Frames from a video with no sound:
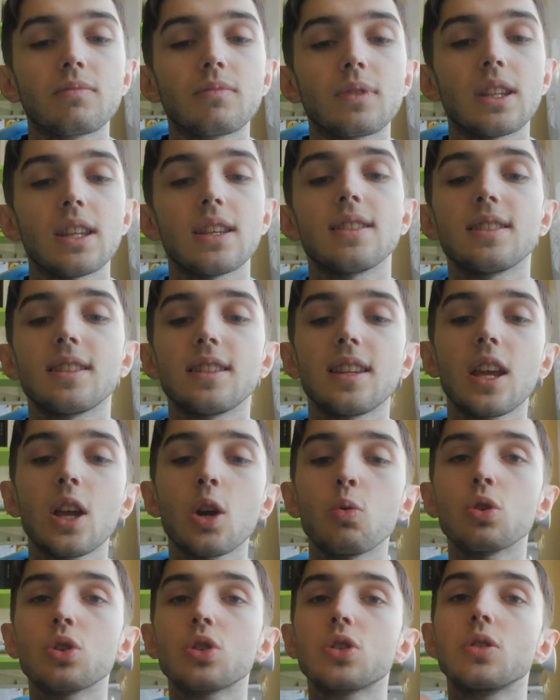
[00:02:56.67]

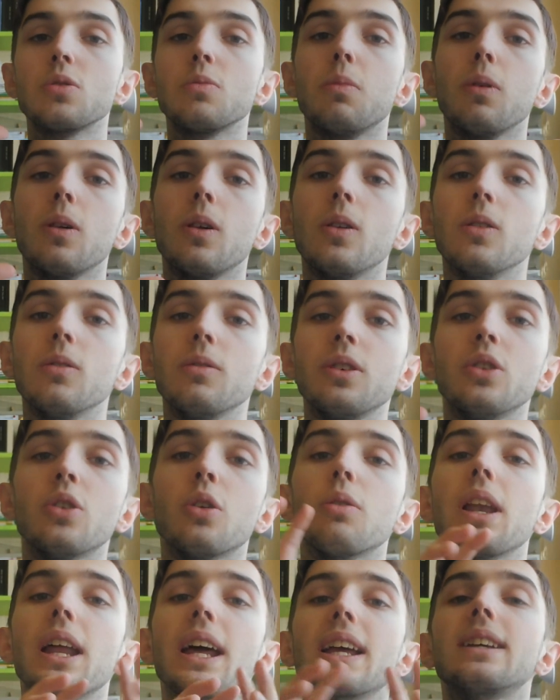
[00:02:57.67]
distinguishable, you
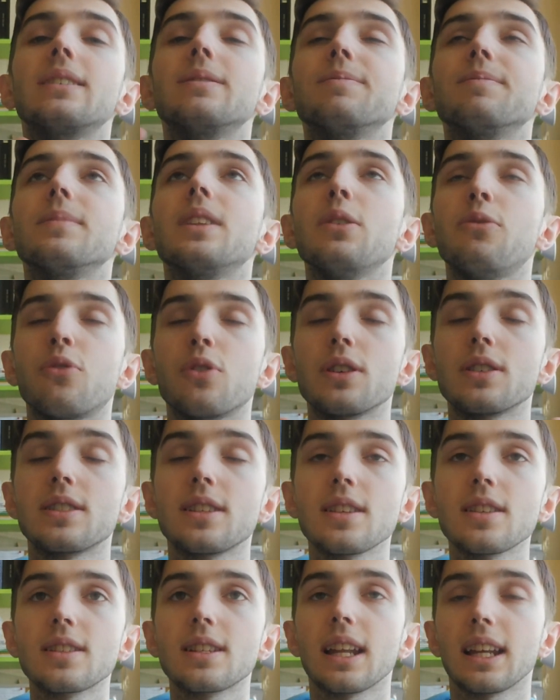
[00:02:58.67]
know, like
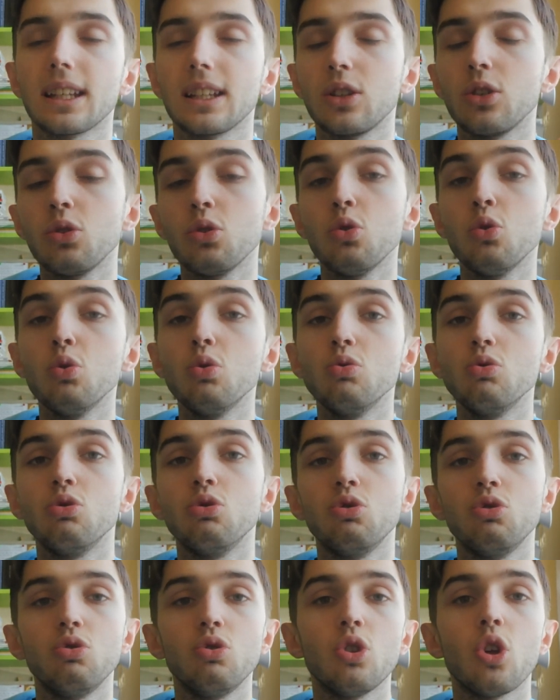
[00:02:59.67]
differences. Like, you
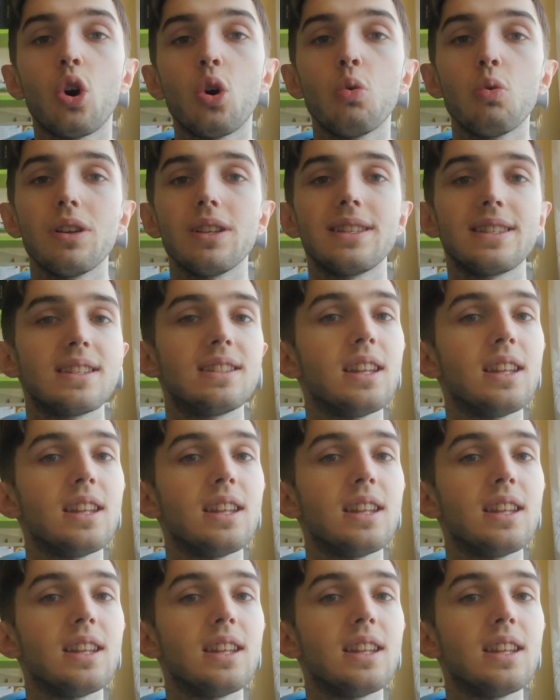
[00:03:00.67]
know, it's